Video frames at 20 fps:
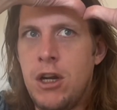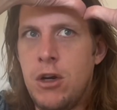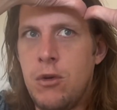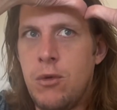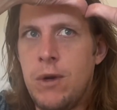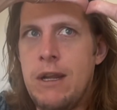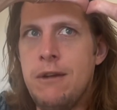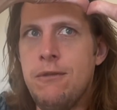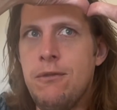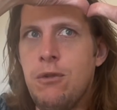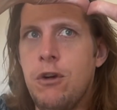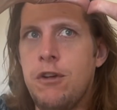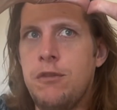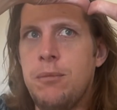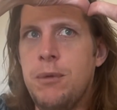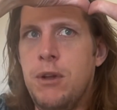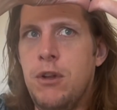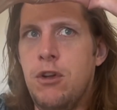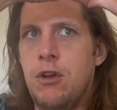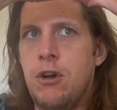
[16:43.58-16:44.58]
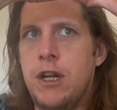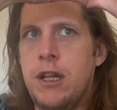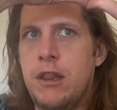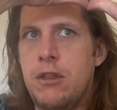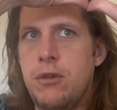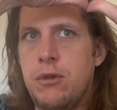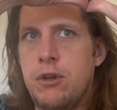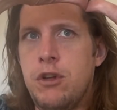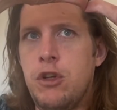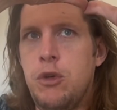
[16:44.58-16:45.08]
reinforcement learning
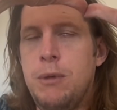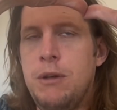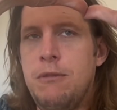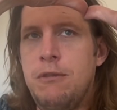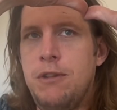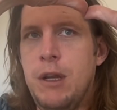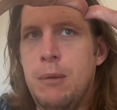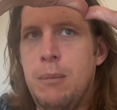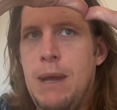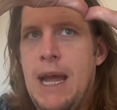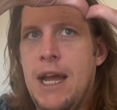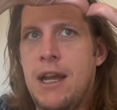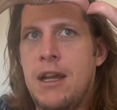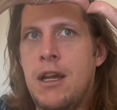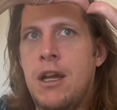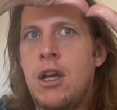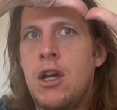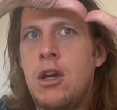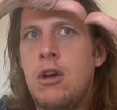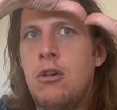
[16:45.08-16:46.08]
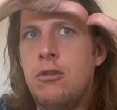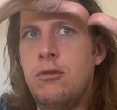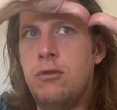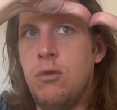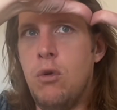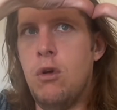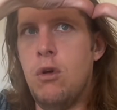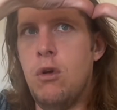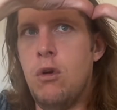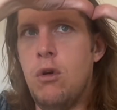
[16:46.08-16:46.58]
through human feedback,
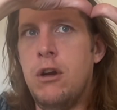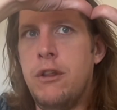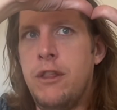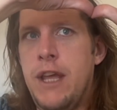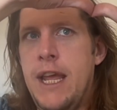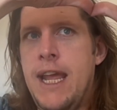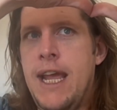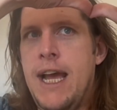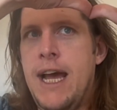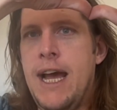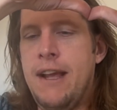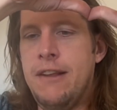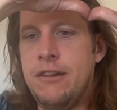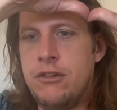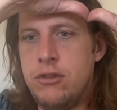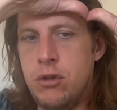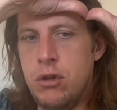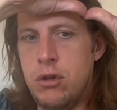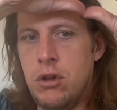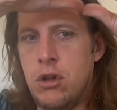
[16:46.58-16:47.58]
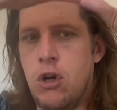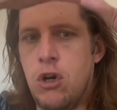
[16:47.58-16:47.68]
for the AIs to